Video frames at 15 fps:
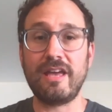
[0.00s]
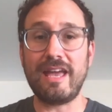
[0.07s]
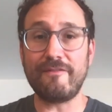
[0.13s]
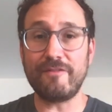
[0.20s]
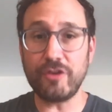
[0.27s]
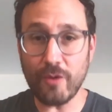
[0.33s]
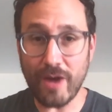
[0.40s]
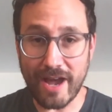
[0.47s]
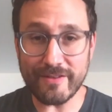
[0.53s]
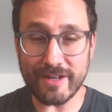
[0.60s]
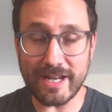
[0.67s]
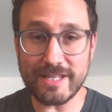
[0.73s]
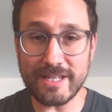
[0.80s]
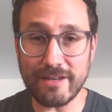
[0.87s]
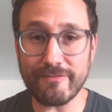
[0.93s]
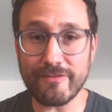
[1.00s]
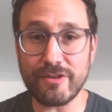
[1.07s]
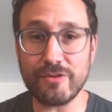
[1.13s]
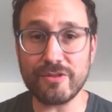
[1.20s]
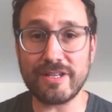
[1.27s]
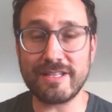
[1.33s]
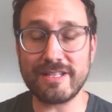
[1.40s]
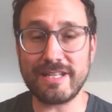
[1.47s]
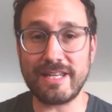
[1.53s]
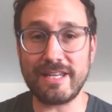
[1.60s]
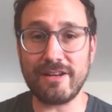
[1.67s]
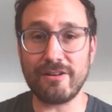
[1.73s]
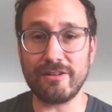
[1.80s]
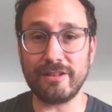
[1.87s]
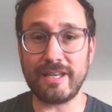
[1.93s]
If you have an idea for using C
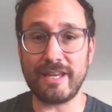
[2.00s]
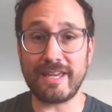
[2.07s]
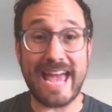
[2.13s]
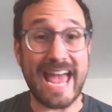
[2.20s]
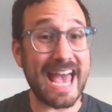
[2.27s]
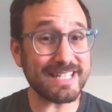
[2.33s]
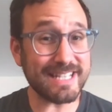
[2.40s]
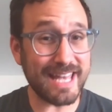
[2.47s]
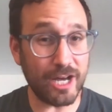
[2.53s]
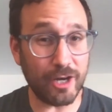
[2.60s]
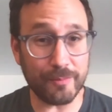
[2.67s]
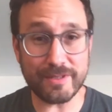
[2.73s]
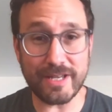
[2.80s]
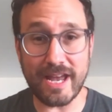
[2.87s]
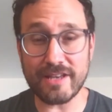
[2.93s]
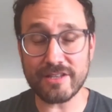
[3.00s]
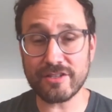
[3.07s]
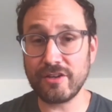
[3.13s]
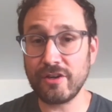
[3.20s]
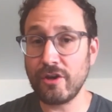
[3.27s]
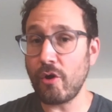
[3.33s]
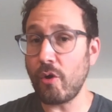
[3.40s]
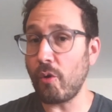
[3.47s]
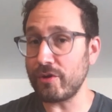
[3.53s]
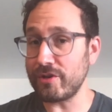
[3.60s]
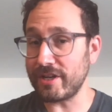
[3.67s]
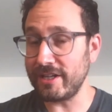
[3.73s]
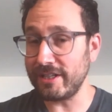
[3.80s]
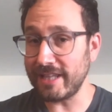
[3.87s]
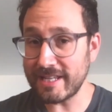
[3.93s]
D R Link as a help desk,
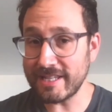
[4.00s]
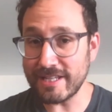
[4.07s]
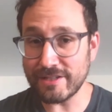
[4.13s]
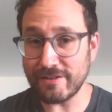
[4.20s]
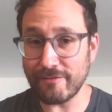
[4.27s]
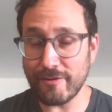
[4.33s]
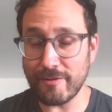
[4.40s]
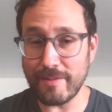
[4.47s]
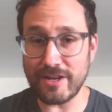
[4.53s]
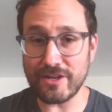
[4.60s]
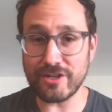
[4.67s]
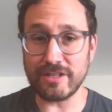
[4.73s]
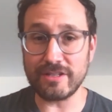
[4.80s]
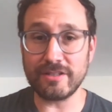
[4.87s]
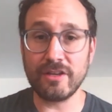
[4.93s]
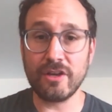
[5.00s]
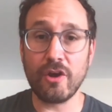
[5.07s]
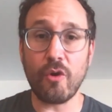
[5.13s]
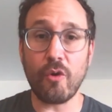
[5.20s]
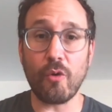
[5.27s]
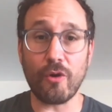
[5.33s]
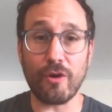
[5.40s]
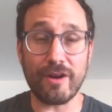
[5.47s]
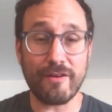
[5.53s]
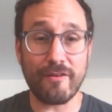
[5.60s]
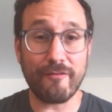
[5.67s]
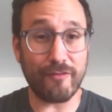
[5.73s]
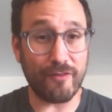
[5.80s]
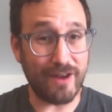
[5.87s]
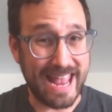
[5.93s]
or to collect disinformation,
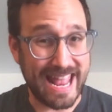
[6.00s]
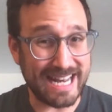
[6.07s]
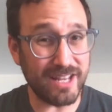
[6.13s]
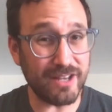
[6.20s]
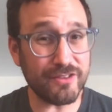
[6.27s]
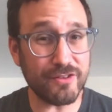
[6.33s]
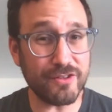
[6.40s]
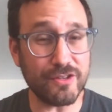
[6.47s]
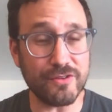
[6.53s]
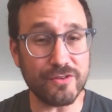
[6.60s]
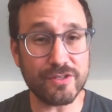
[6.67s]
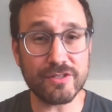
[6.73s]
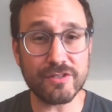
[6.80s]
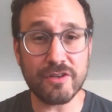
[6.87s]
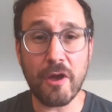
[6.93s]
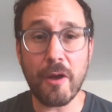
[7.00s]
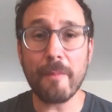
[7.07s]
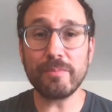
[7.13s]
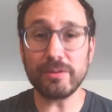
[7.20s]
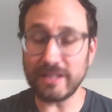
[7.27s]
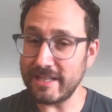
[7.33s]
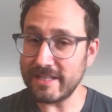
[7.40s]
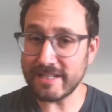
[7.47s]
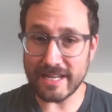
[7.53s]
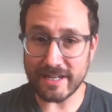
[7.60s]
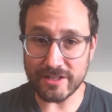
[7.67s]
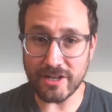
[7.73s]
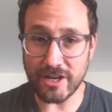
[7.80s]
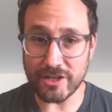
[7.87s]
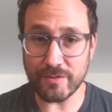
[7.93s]
or for any other use, please
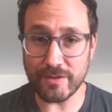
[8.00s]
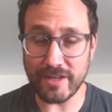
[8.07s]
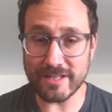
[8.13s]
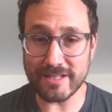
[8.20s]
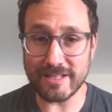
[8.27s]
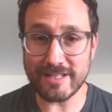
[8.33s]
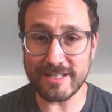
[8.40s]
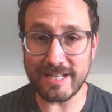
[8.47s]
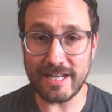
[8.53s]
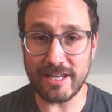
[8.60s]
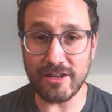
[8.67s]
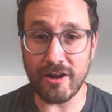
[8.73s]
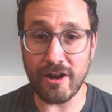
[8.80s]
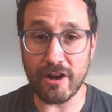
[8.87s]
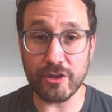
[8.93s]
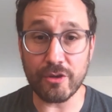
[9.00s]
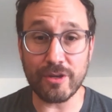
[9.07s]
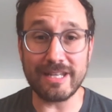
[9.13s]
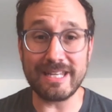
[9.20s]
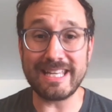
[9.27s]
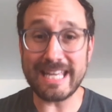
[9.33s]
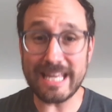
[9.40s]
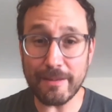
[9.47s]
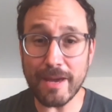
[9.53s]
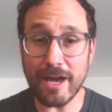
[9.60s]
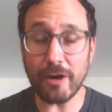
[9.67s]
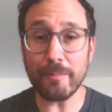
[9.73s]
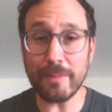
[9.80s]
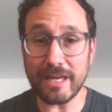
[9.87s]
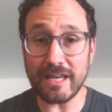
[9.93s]
get in touch with us at C D R. You can
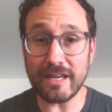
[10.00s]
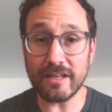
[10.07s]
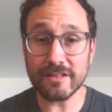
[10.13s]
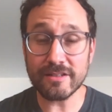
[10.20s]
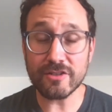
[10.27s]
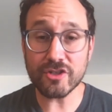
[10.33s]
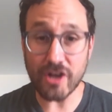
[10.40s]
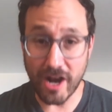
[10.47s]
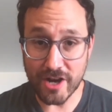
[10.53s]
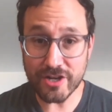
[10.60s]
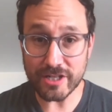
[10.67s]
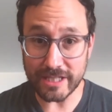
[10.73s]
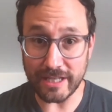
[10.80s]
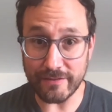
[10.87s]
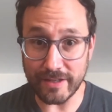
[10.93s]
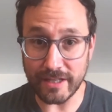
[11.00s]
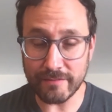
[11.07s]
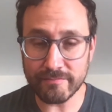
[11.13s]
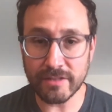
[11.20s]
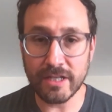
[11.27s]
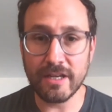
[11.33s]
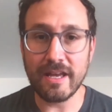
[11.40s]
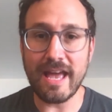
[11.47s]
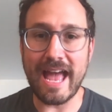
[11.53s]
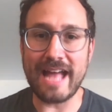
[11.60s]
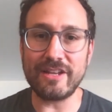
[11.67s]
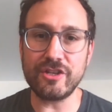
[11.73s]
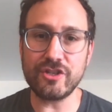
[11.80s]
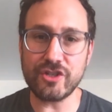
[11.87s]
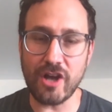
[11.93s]
email me, Josh Levy,
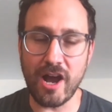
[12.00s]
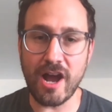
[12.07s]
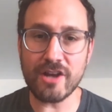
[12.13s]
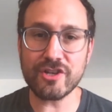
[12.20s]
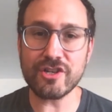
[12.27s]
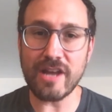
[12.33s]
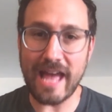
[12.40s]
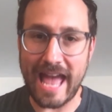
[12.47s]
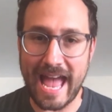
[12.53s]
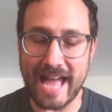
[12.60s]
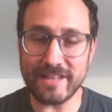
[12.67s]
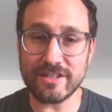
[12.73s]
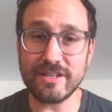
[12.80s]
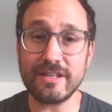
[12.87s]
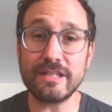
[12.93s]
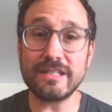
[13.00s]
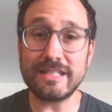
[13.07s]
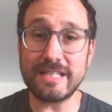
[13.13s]
at josh at